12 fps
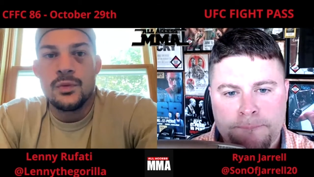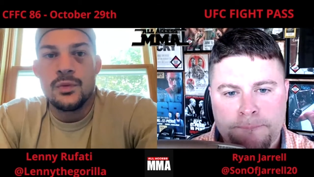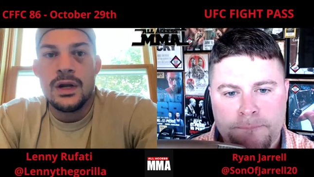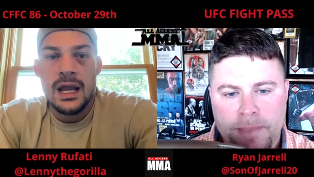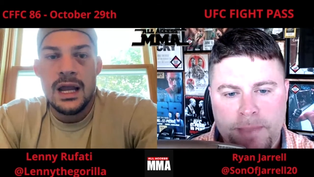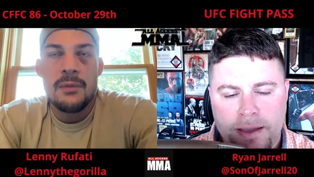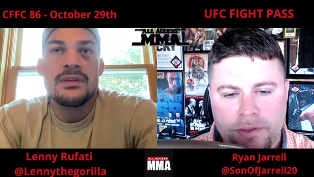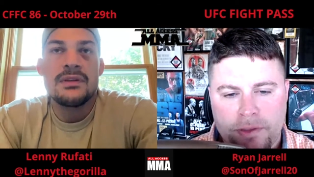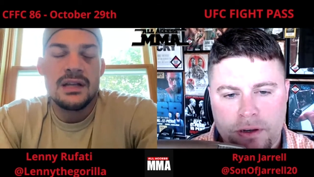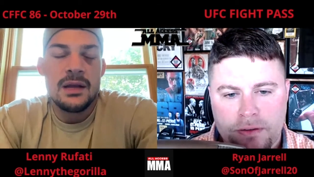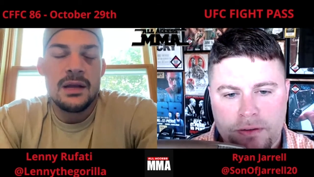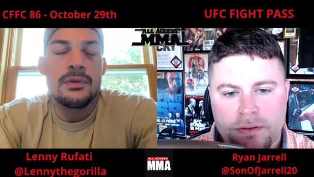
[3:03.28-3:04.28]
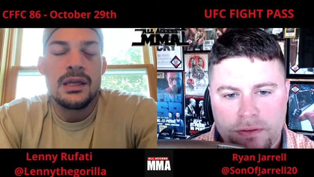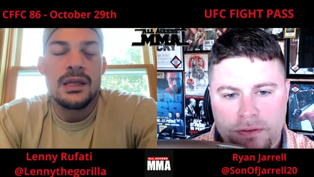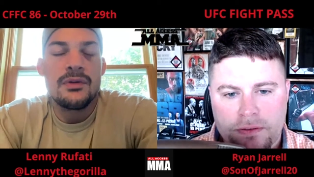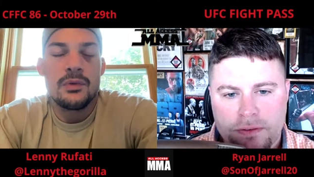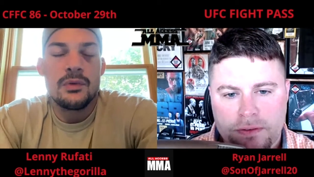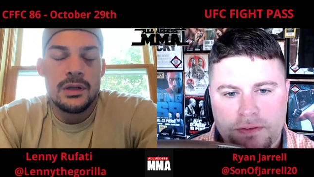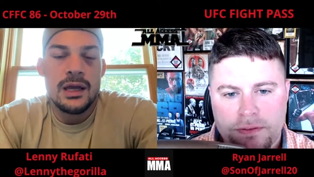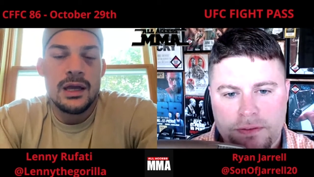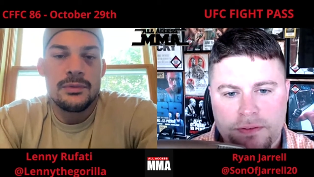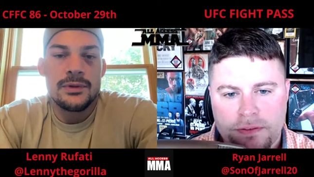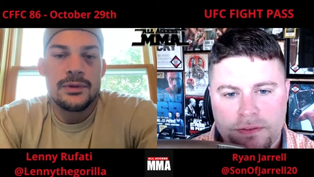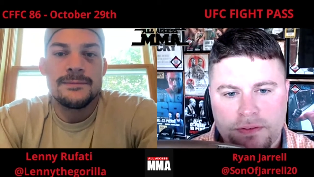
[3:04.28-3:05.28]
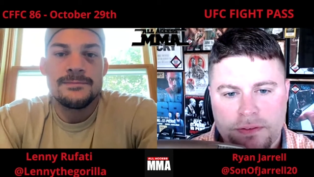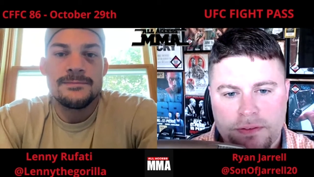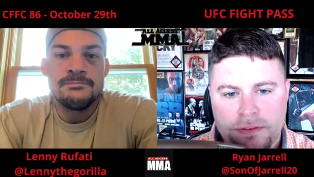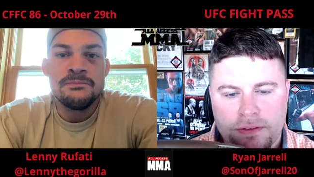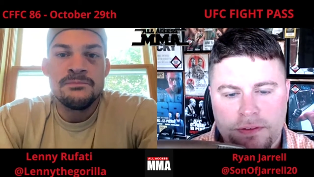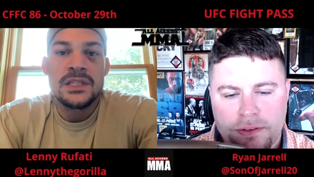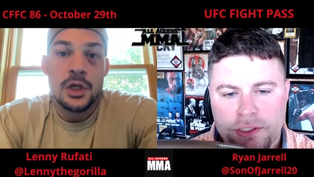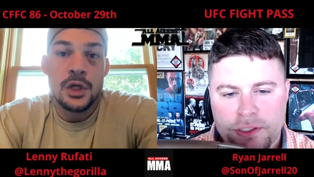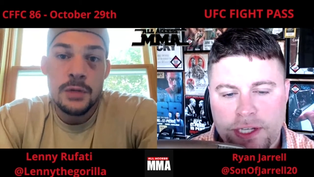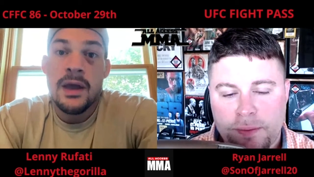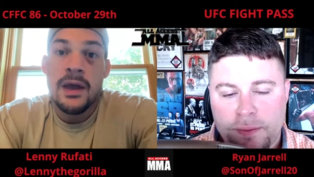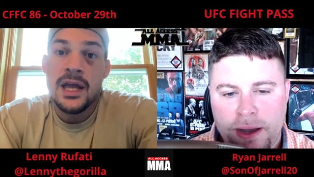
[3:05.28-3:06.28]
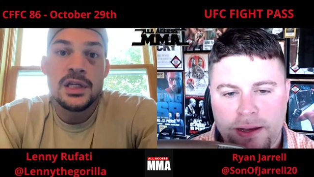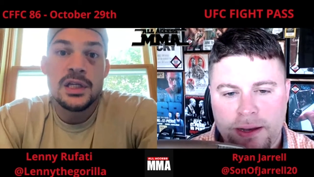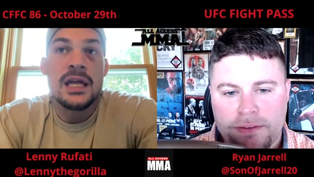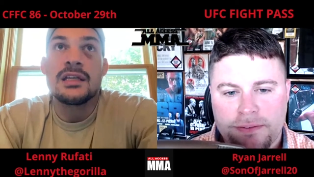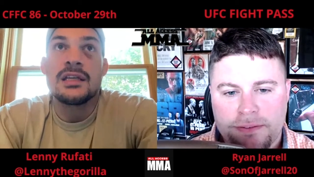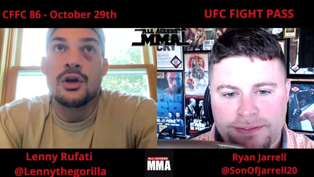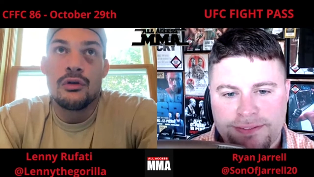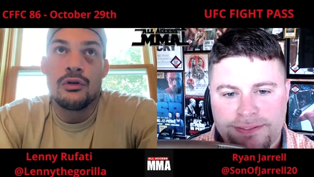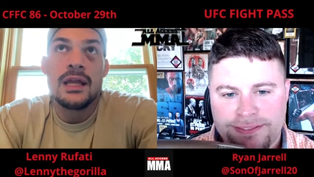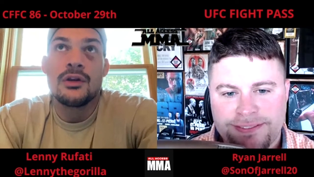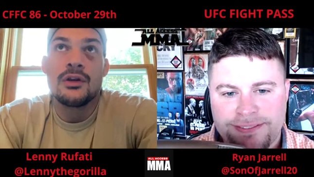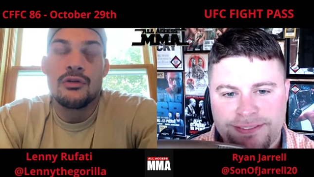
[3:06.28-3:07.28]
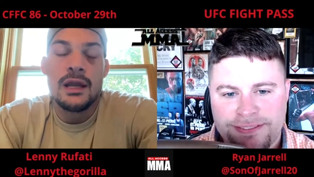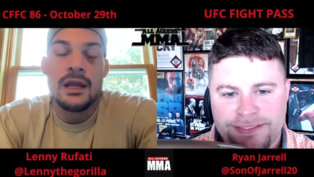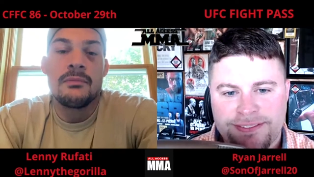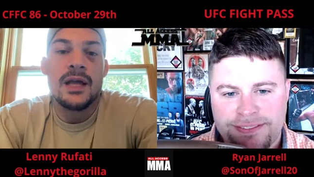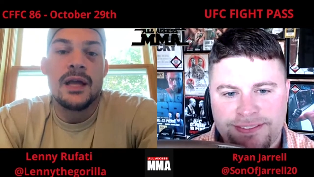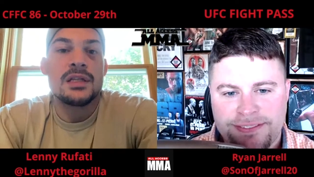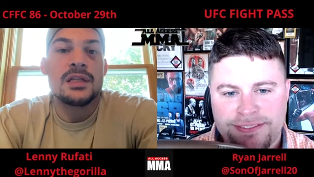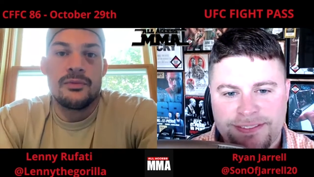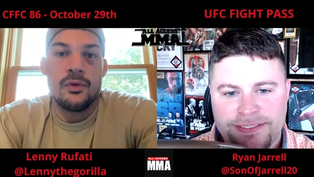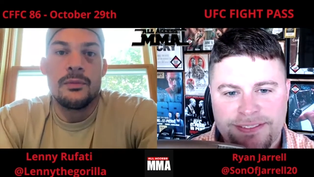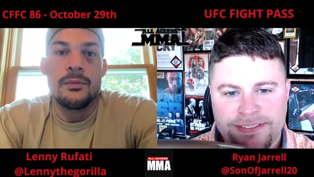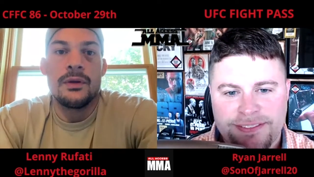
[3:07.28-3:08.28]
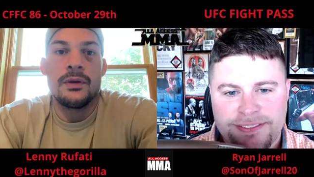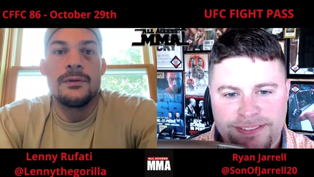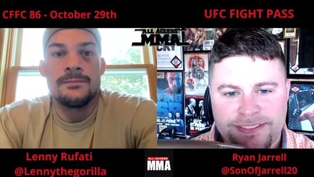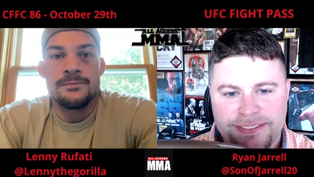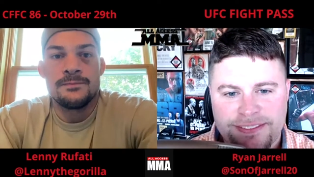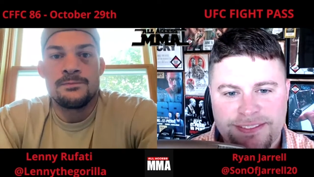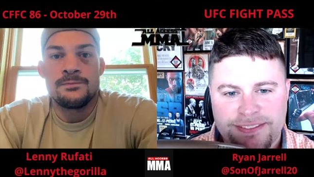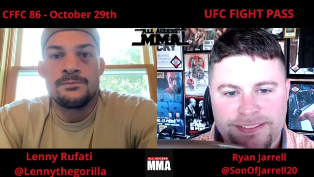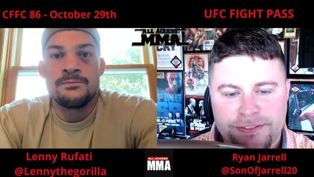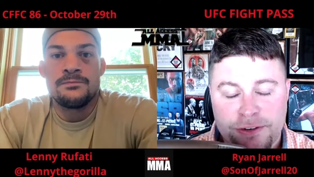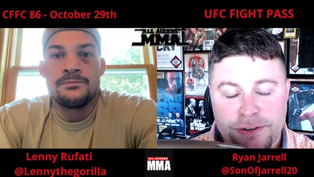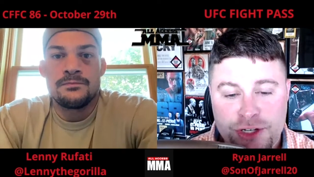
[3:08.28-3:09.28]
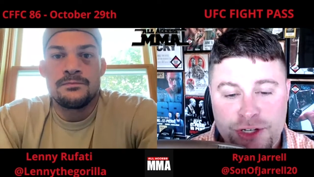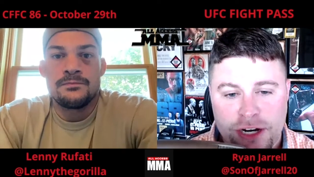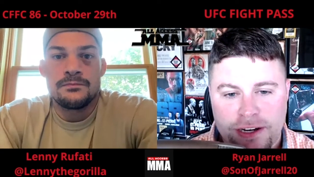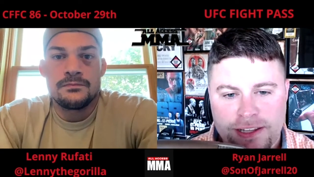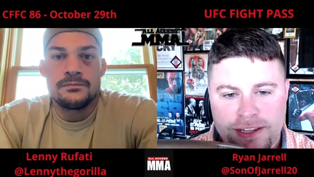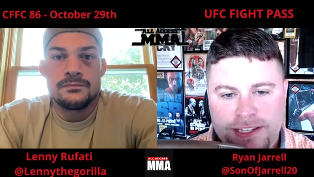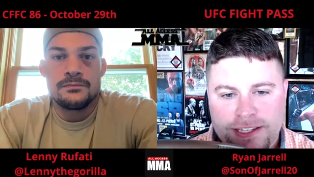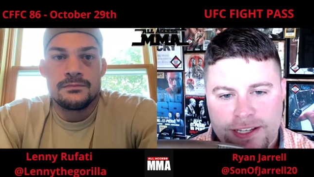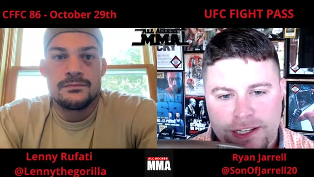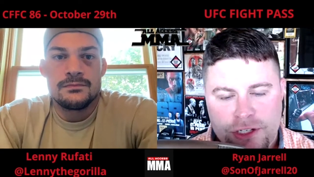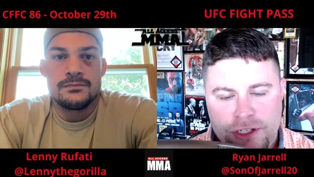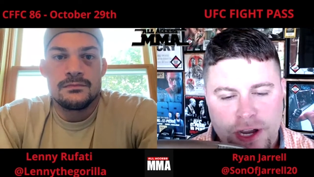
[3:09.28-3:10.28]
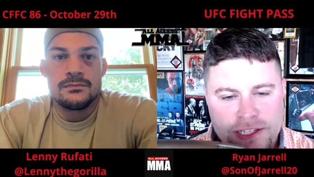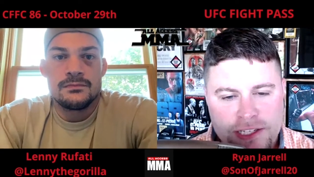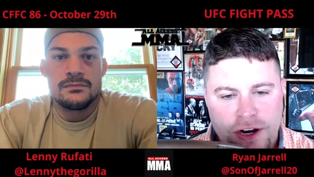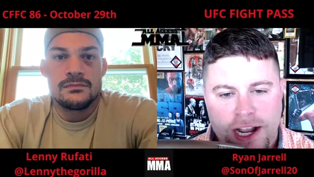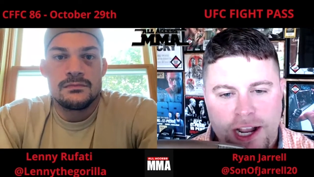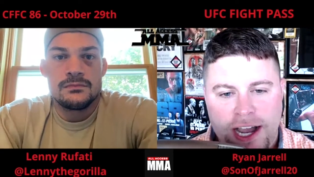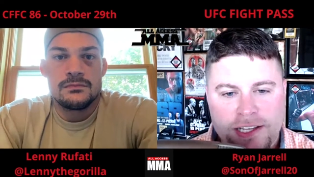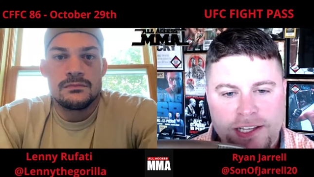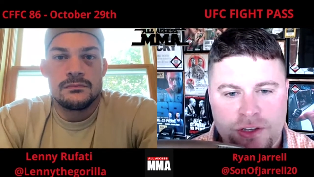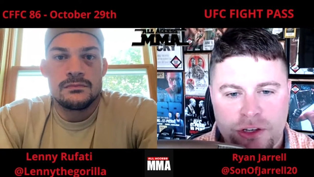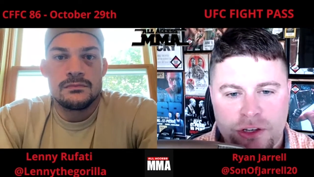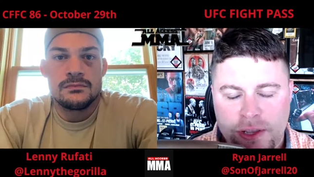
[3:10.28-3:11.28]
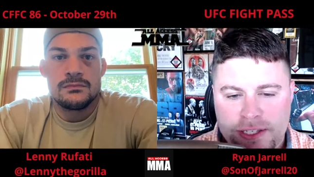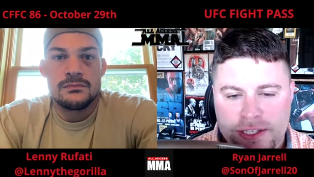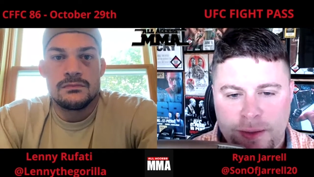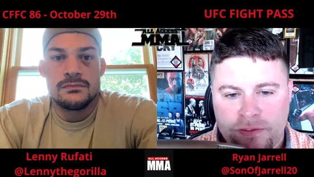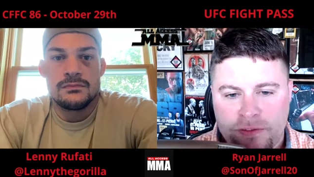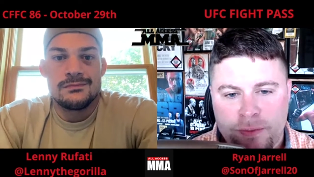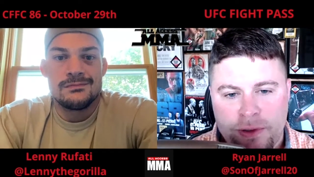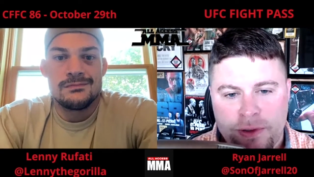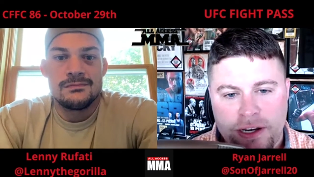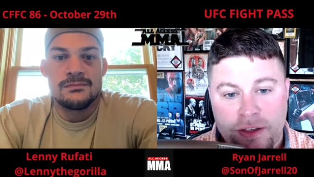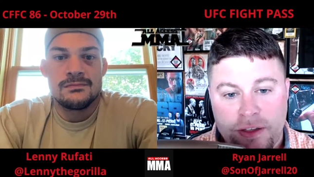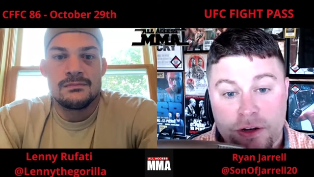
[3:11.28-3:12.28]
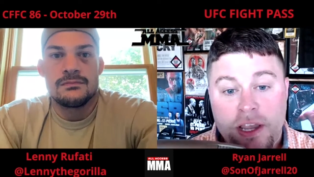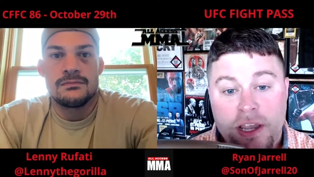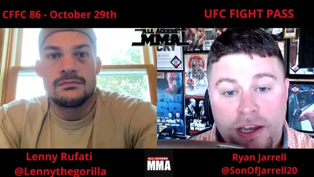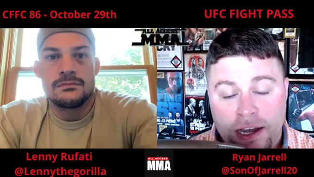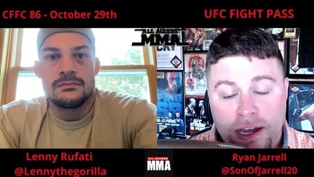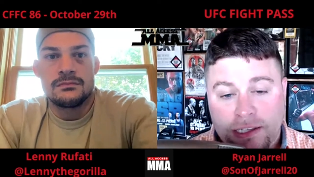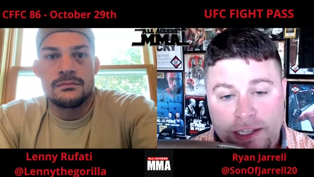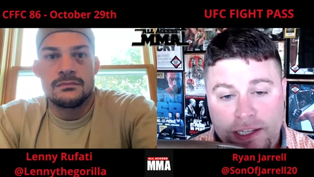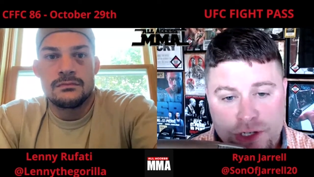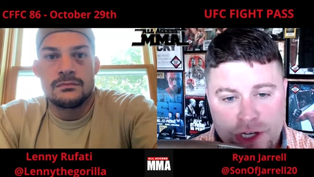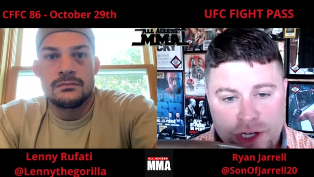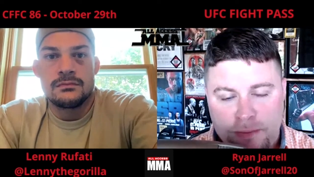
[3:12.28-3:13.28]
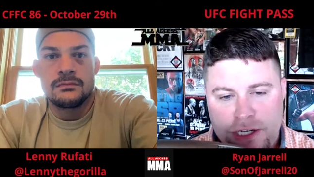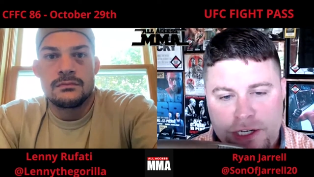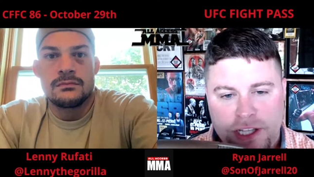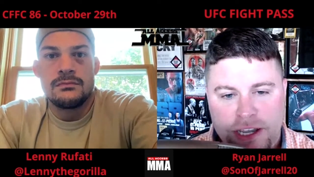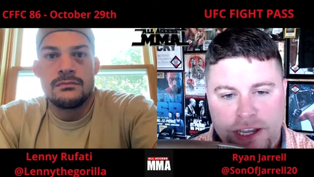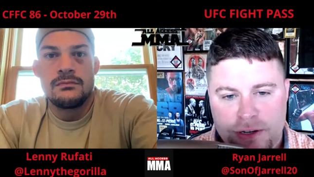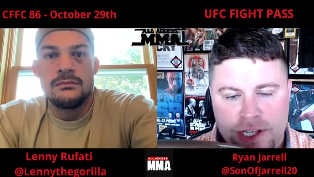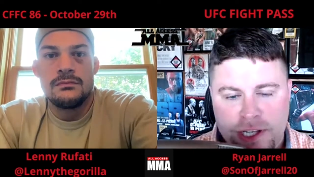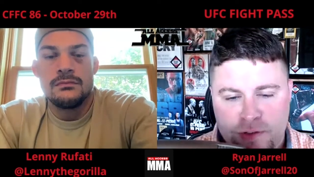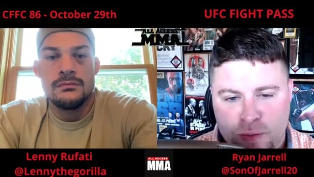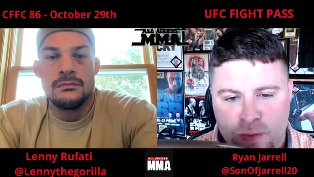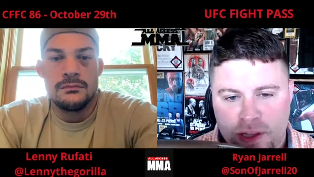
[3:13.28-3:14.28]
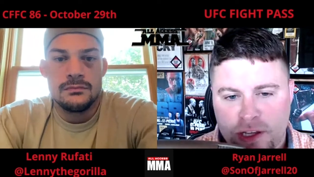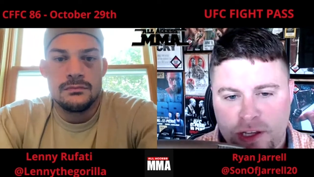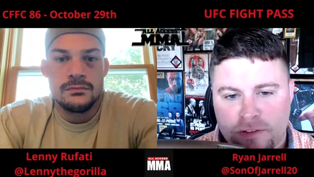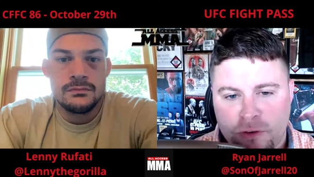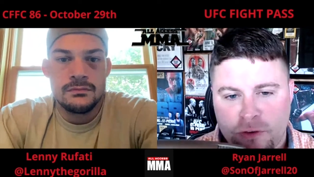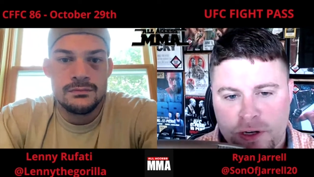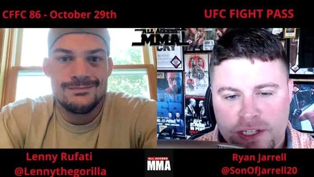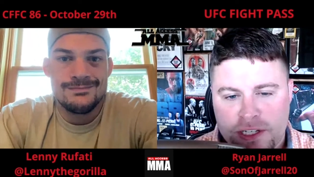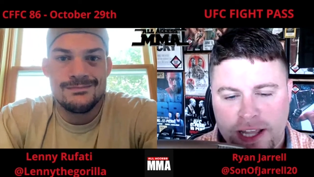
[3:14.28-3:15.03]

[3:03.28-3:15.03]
Speaker 1: when yeah, it happens, no, and I believe it will happen. No it's doubt a good, great, great matchup for me.
Speaker 2: For sure, and this is a, a star guy, so you know he's coming from a, another uh, elite gym, much like yourself. So I'm really looking forward to